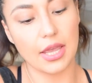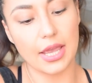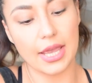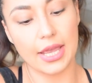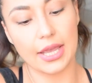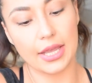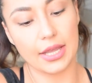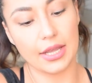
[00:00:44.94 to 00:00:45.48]

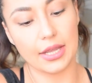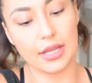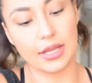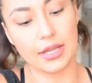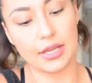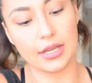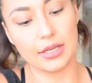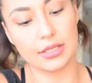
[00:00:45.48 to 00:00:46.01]

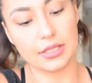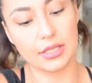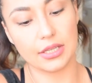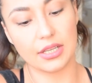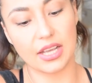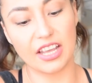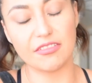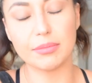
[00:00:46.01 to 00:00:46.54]
And
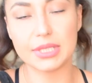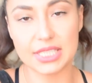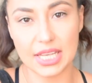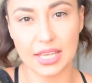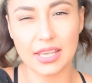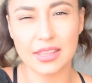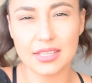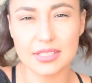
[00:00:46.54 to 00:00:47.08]
I've been
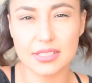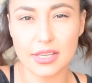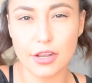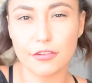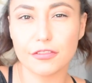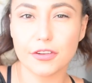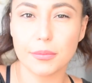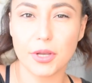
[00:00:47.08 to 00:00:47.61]
taking this
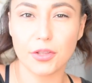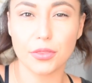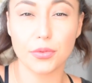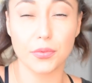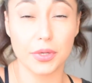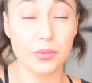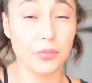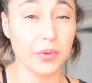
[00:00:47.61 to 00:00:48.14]
now for about
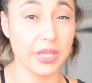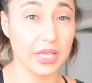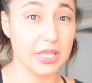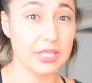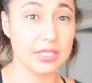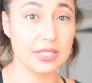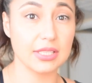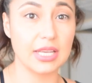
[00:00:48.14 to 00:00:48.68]
3
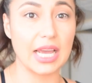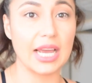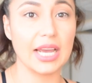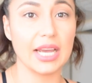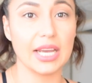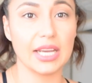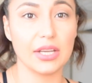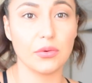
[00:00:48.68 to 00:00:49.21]
weeks.
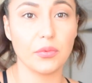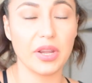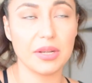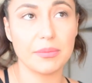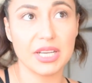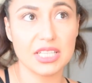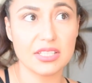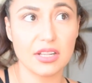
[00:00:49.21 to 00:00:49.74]
I
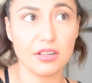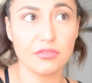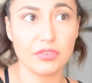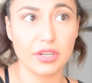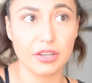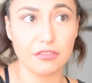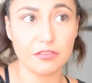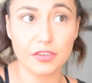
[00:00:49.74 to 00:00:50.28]
weighed myself
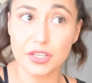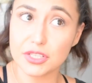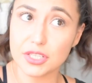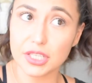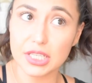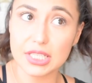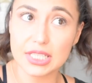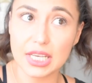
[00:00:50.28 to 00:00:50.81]
when I first
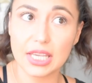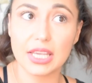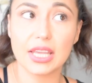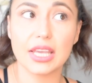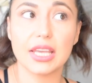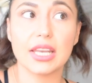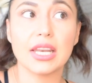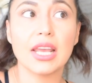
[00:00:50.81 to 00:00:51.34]
started taking
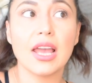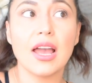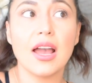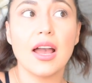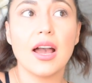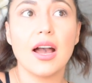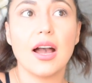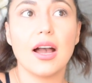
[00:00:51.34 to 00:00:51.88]
it.
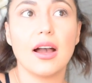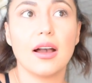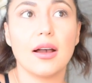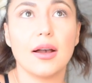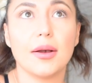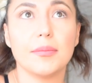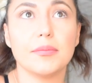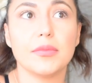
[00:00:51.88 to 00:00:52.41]

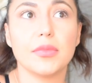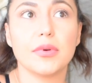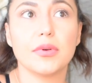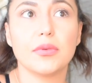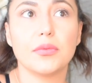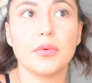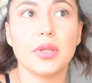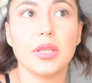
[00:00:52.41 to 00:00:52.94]

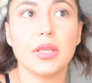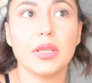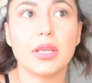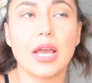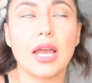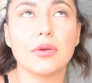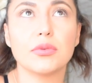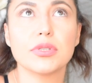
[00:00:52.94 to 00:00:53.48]

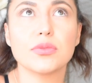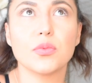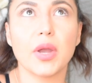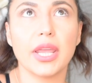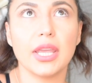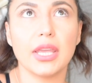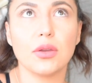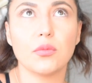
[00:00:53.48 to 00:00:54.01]
I was
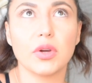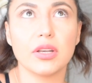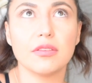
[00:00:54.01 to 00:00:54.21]
weighing